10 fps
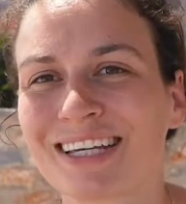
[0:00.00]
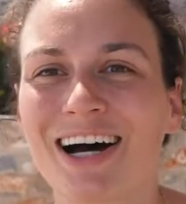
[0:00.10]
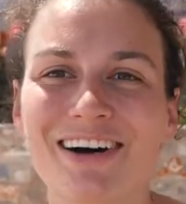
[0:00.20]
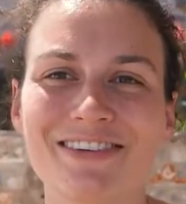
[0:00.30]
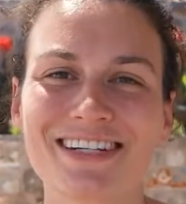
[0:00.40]

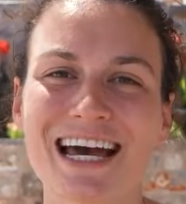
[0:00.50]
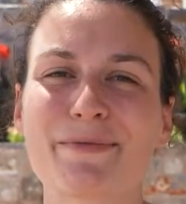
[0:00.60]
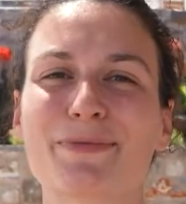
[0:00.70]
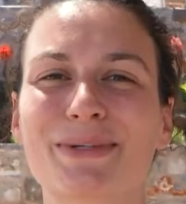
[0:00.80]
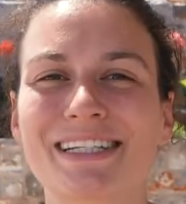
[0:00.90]

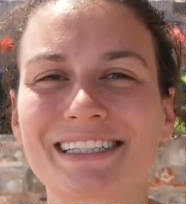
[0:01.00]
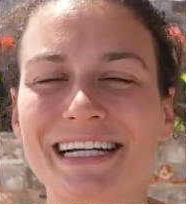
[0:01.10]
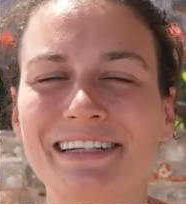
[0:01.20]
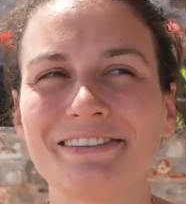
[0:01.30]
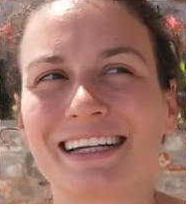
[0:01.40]
oftentimes we're just
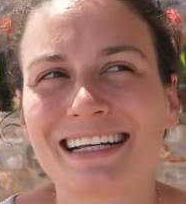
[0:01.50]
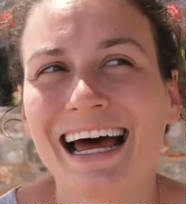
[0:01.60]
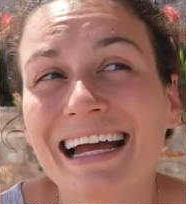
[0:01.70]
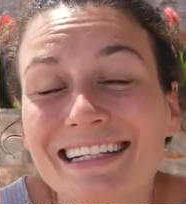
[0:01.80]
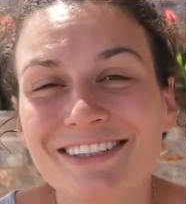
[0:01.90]
kind of like
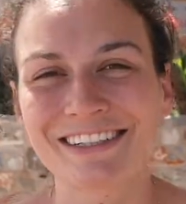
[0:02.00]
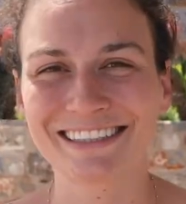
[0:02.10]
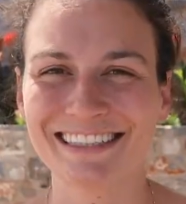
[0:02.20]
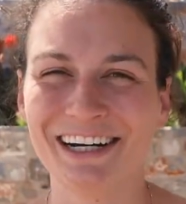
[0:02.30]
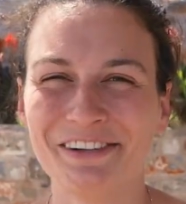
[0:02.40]
lying to
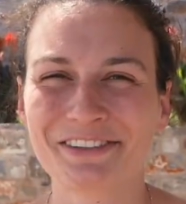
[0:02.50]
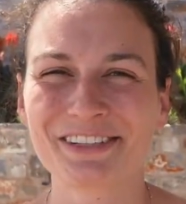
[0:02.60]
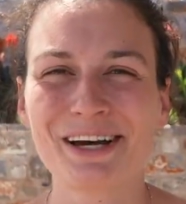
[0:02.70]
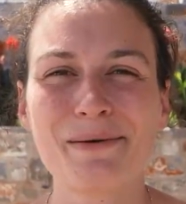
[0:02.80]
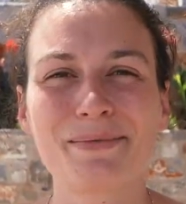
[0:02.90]
ourselves
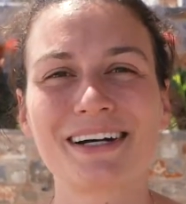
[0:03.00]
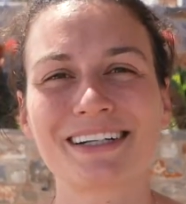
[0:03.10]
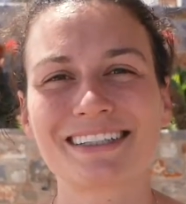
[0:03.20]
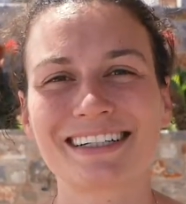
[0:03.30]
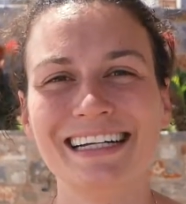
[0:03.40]

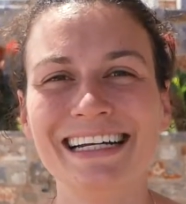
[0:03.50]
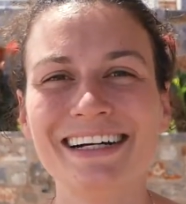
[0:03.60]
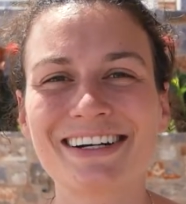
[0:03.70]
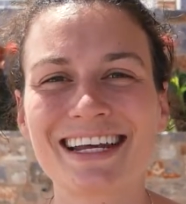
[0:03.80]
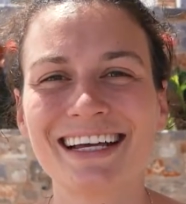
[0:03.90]
because our
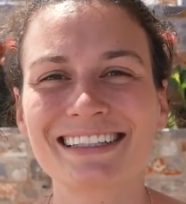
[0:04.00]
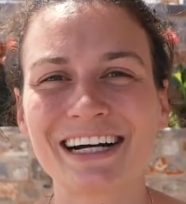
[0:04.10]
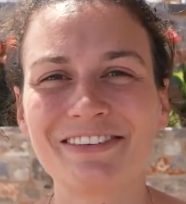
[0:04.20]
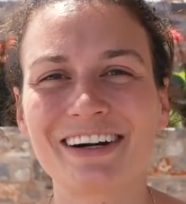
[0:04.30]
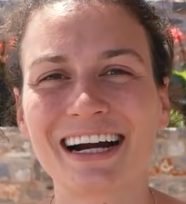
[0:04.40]
ego takes
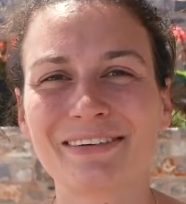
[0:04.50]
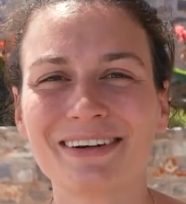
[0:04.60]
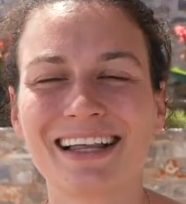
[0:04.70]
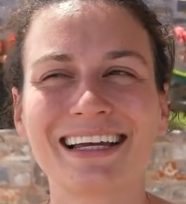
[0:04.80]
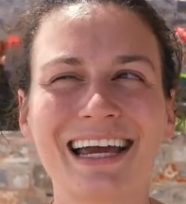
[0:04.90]
over and
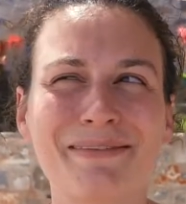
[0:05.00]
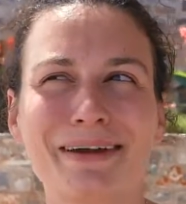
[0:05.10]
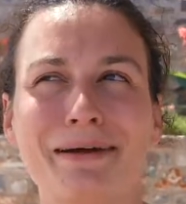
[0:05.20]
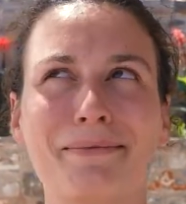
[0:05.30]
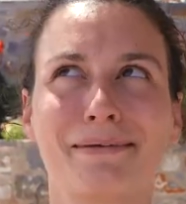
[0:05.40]
we're like, yeah,
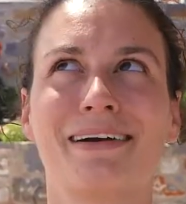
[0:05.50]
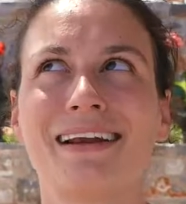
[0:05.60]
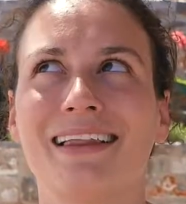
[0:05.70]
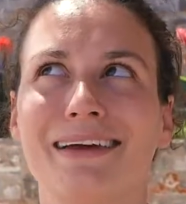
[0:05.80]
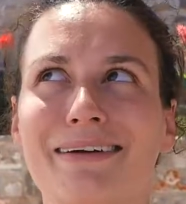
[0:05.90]
but I'm
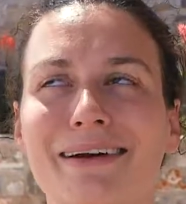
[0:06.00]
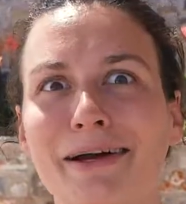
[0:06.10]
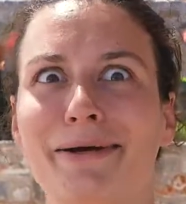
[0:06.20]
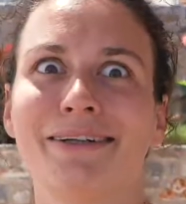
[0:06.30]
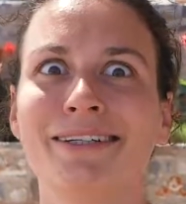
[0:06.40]
already like
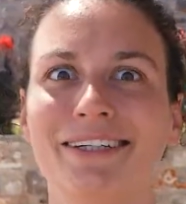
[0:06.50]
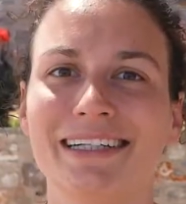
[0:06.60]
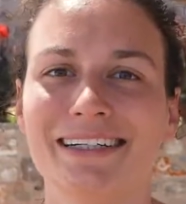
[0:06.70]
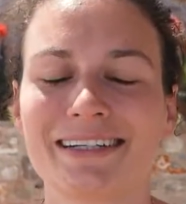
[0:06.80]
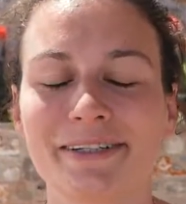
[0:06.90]

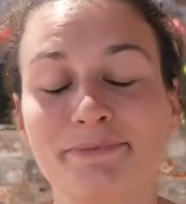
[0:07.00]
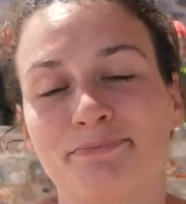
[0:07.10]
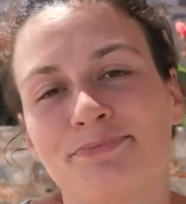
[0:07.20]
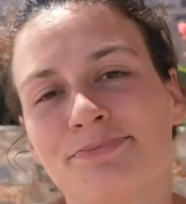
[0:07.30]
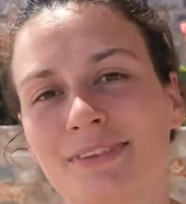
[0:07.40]
good,
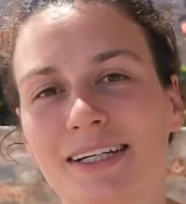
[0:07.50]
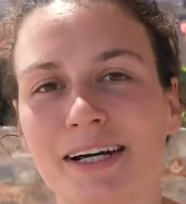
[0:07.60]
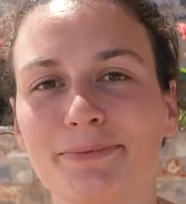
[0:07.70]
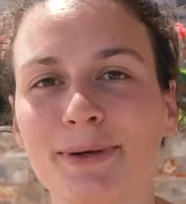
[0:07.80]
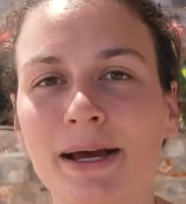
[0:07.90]
you
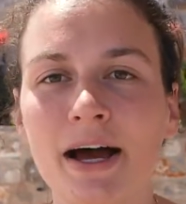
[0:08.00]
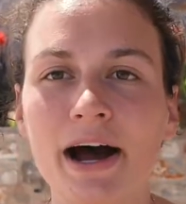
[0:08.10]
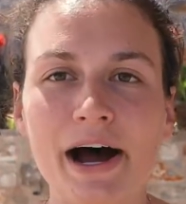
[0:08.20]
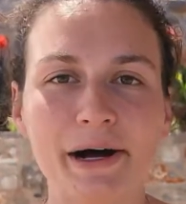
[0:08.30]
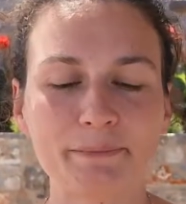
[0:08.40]
know.
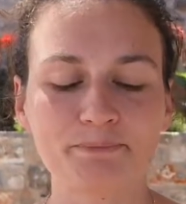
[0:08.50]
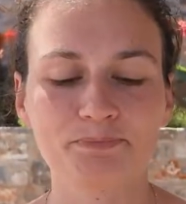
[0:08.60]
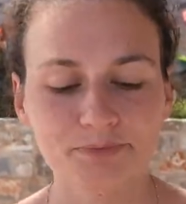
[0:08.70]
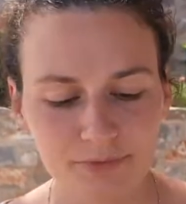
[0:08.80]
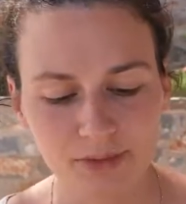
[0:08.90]

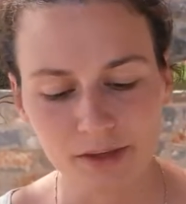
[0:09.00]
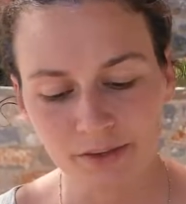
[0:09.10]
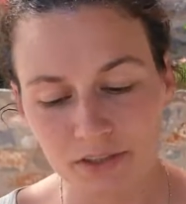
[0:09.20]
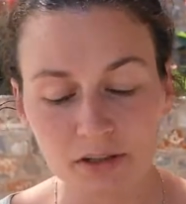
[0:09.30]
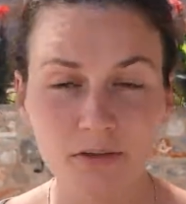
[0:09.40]

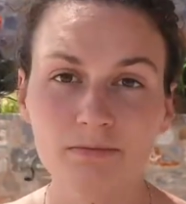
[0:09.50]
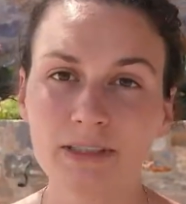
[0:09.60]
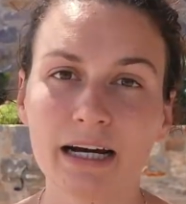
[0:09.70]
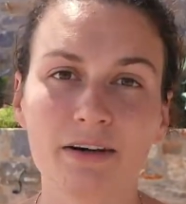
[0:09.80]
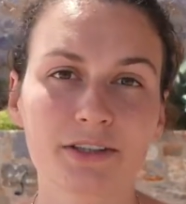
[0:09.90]
So
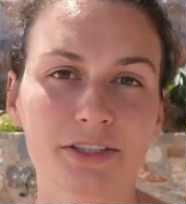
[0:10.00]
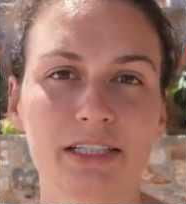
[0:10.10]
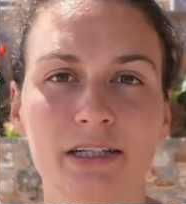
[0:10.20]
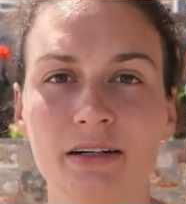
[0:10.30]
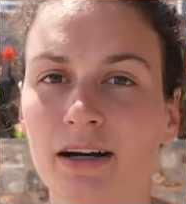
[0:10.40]
yeah, also
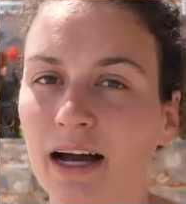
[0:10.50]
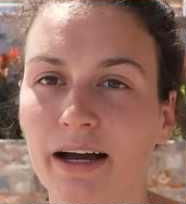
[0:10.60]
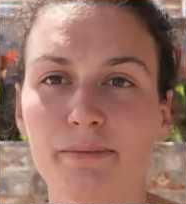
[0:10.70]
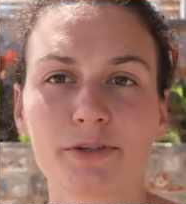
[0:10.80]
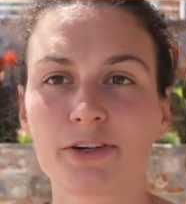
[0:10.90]
here,
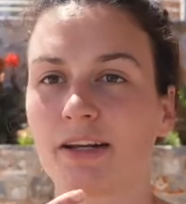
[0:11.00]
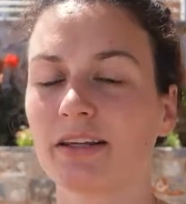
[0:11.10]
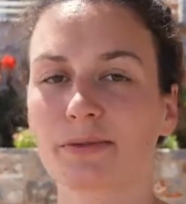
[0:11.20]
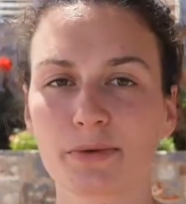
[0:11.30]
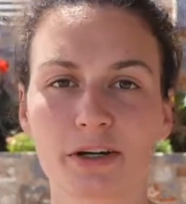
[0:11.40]
I'm doing
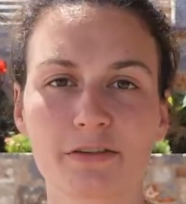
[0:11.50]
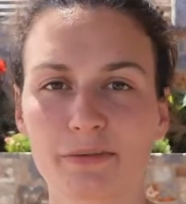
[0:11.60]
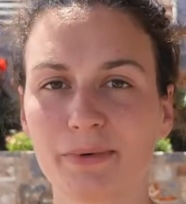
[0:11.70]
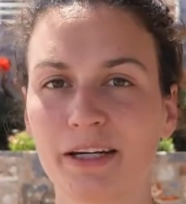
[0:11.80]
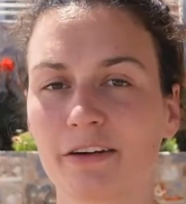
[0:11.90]
this work for
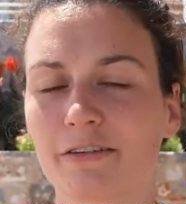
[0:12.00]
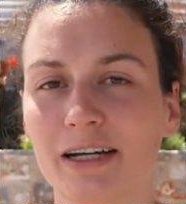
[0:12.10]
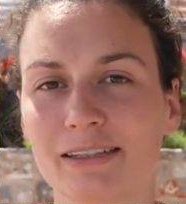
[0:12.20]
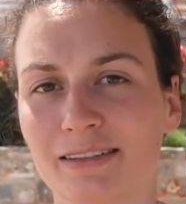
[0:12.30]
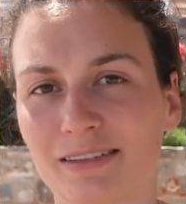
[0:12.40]
me
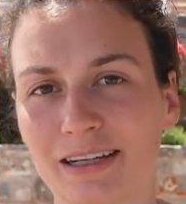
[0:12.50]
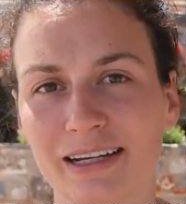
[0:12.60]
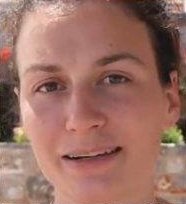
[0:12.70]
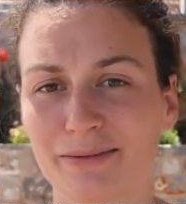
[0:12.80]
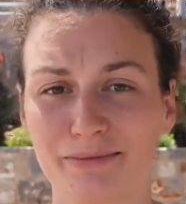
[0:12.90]
already since
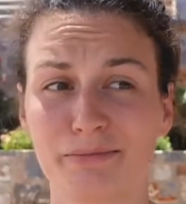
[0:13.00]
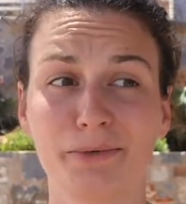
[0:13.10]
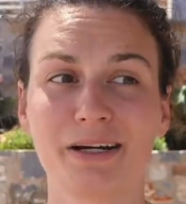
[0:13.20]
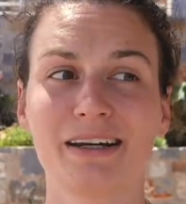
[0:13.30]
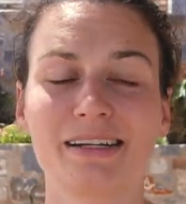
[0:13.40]
like
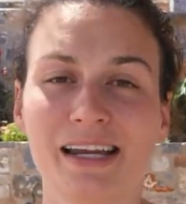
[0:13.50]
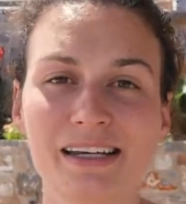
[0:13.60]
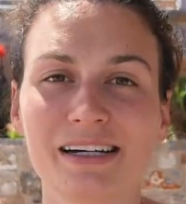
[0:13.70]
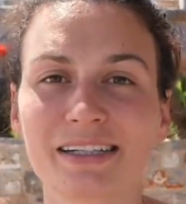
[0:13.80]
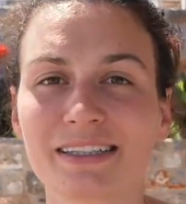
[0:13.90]
more than 10
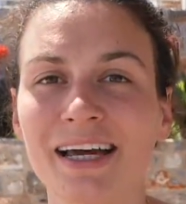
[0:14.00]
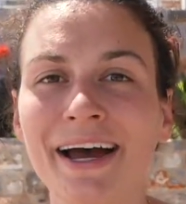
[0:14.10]
years,